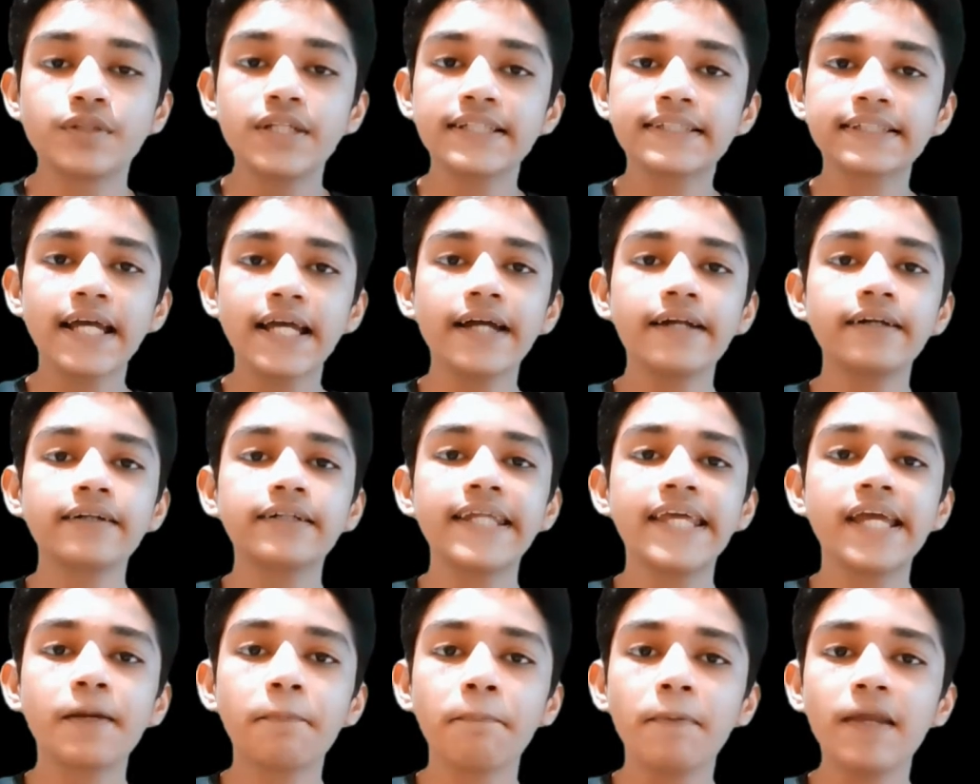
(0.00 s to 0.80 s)
This
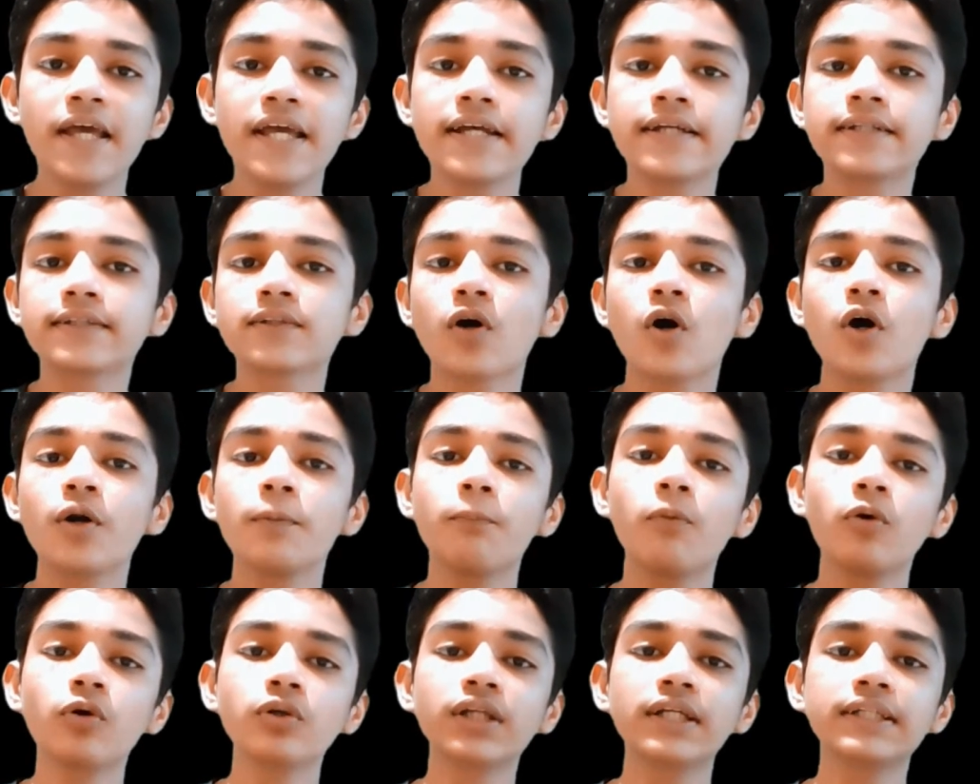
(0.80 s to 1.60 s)
can take place
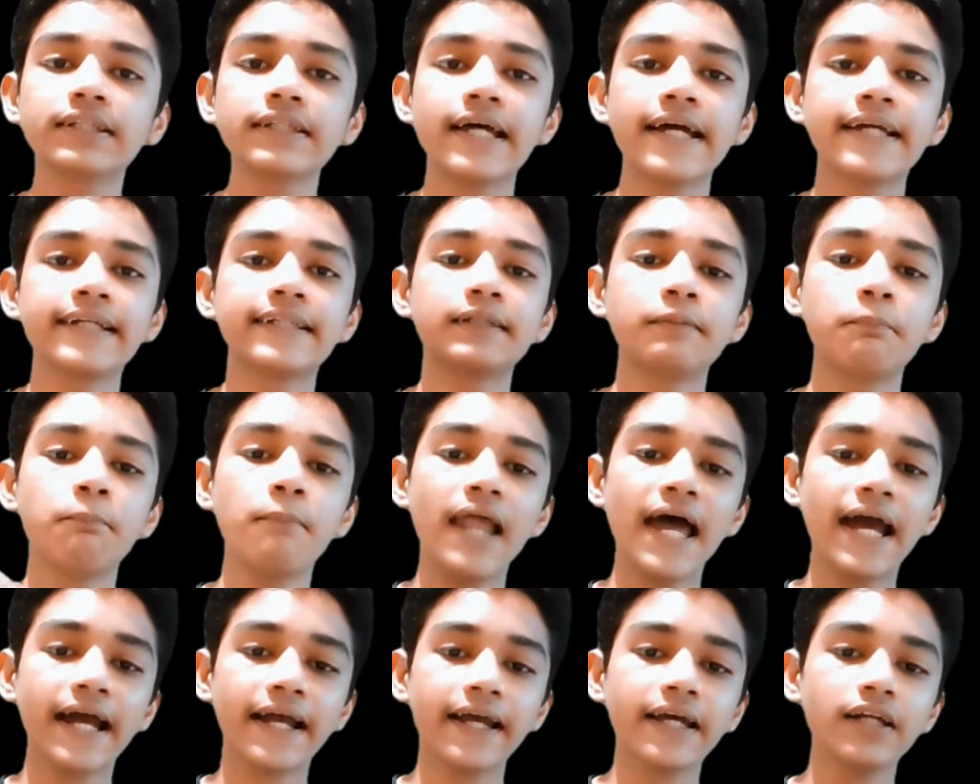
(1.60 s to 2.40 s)
on both the sides.
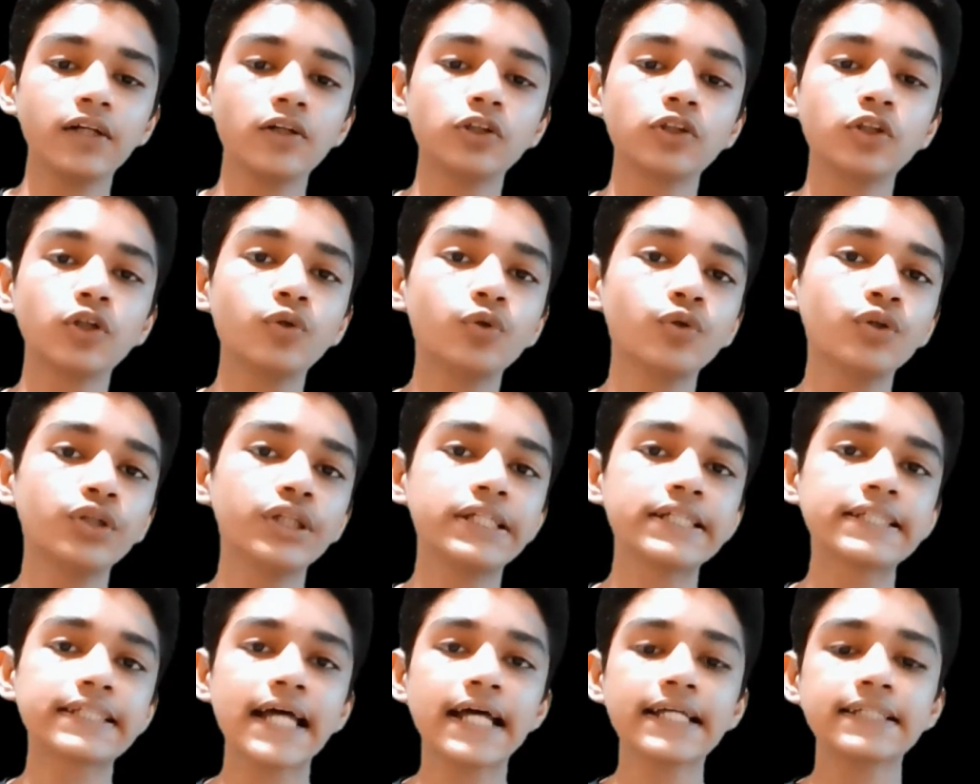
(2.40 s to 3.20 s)
Black can also do
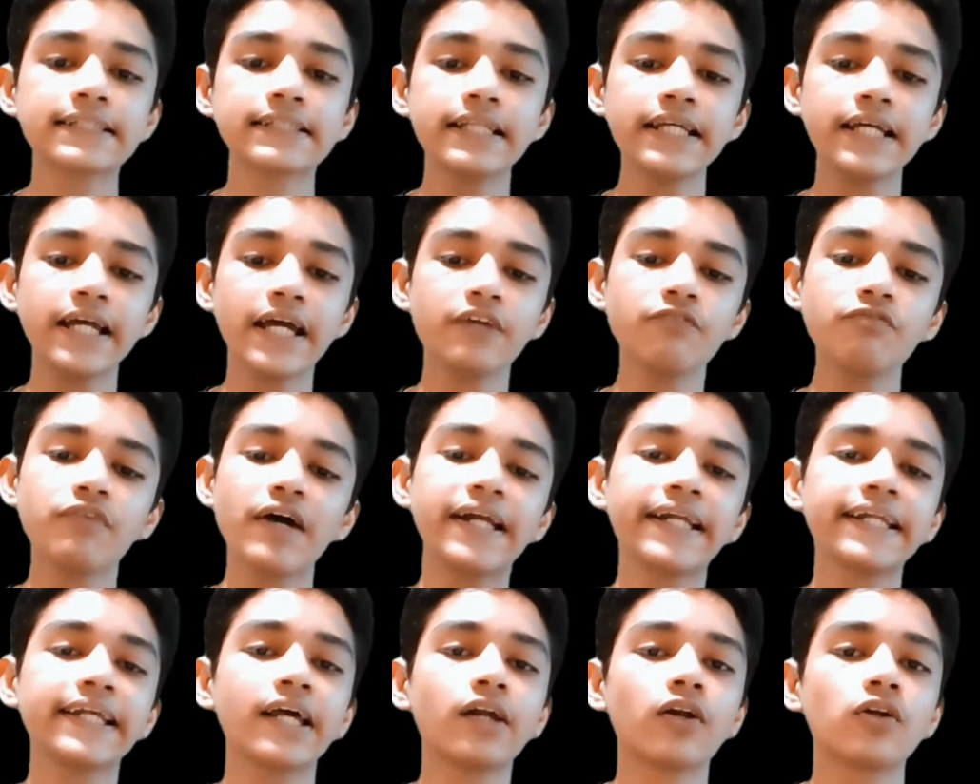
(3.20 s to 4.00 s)
this castling and
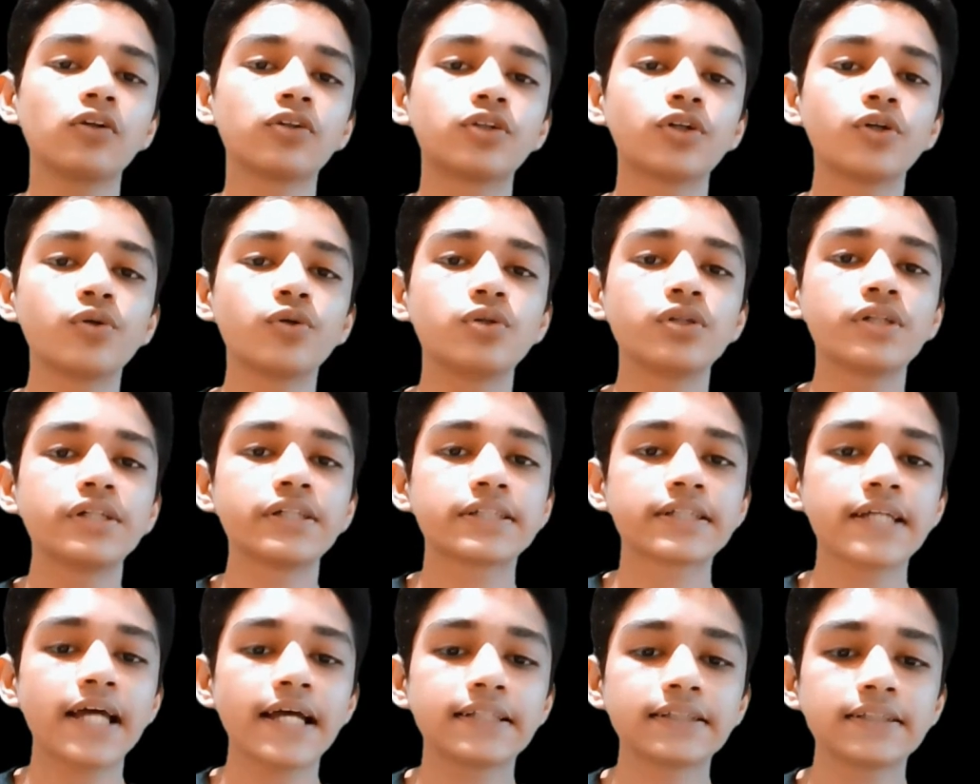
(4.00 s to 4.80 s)
white can also do
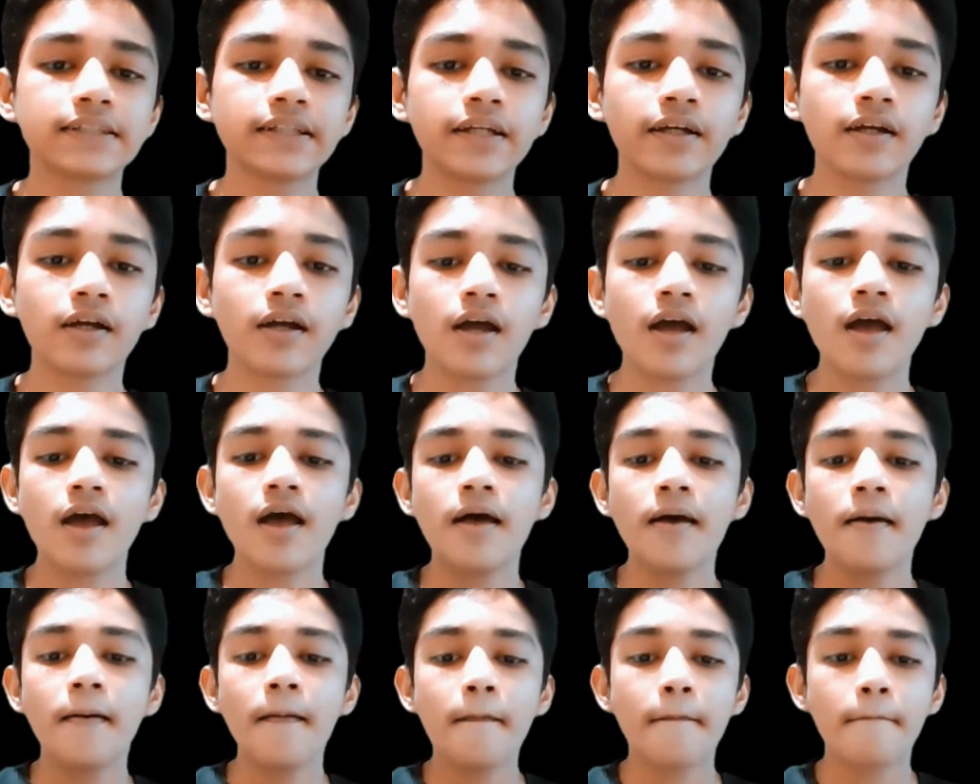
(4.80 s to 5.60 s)
this castling.
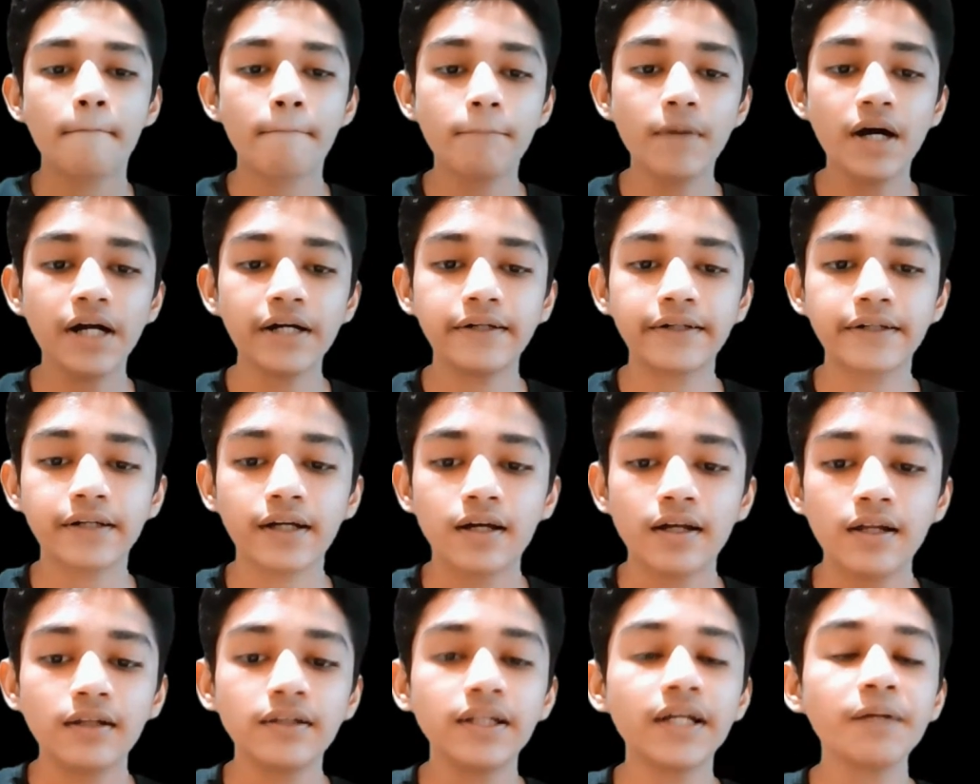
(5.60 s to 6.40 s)
But
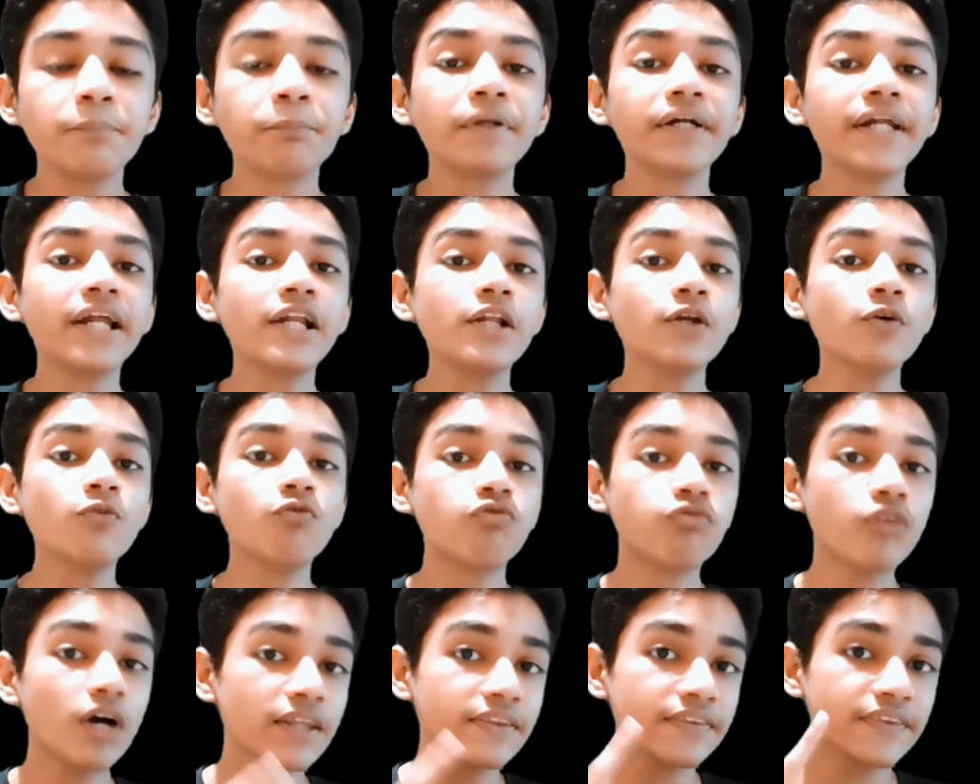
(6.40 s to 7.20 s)
let me tell you
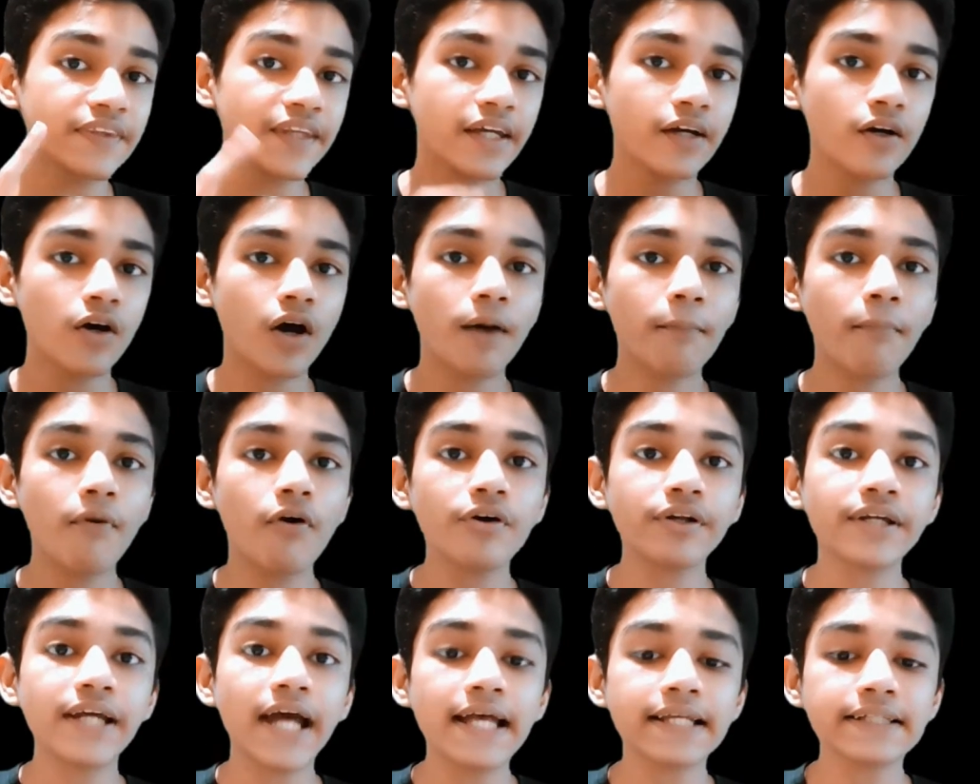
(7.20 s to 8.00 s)
one thing
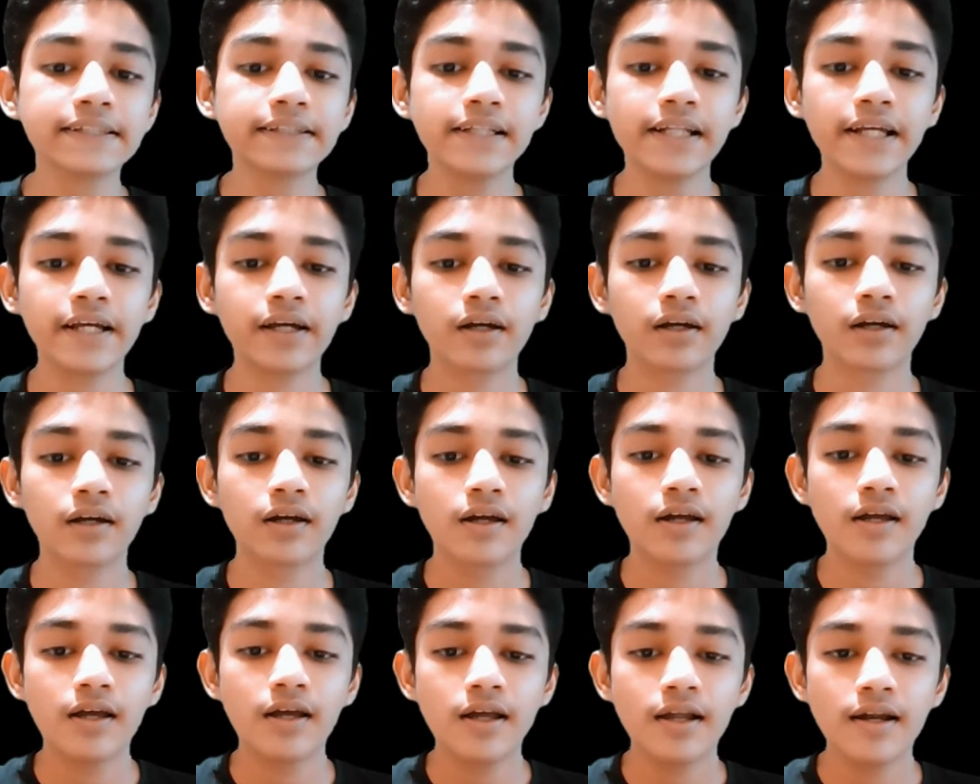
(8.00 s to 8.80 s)
about castling.
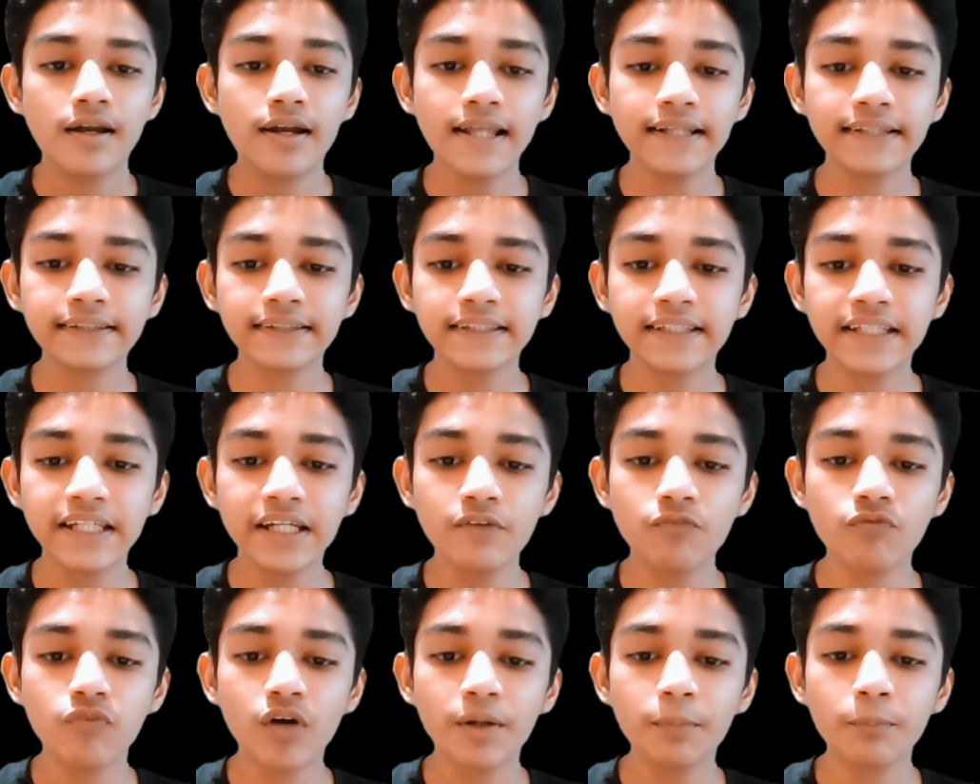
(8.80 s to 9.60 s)
Let's
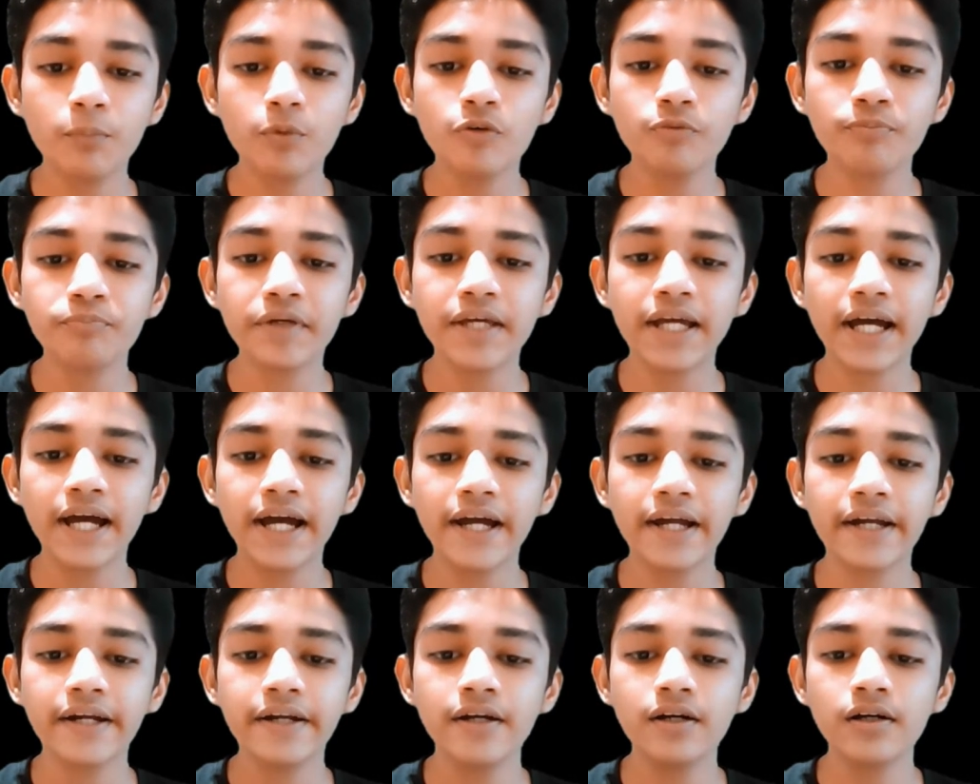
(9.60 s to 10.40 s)
say one move
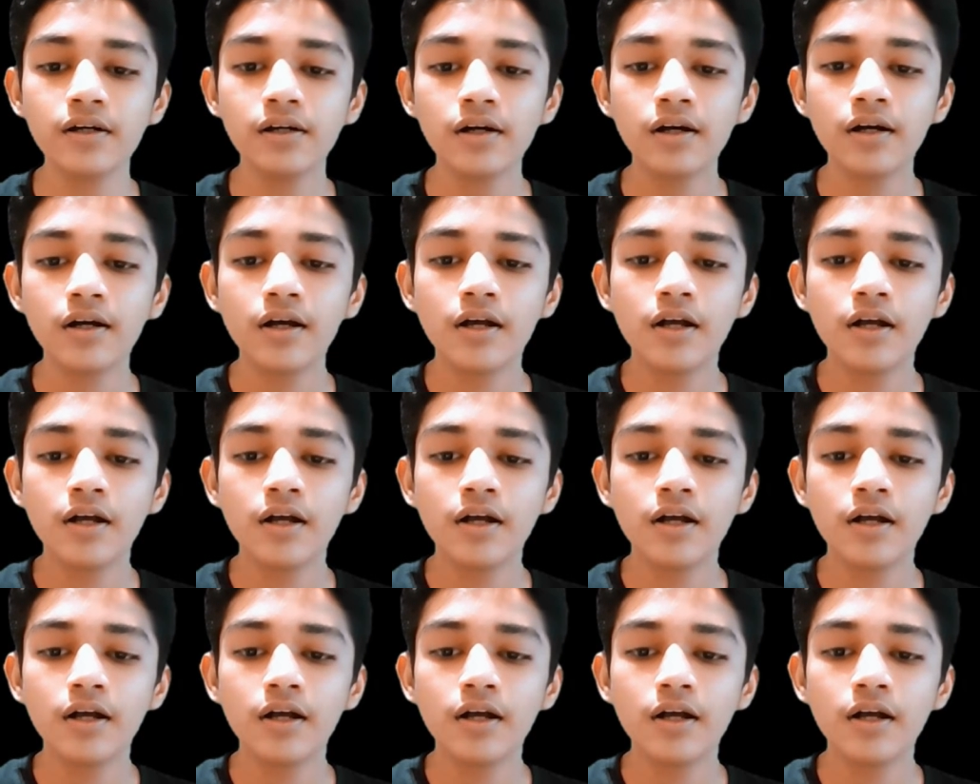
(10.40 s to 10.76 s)
behind,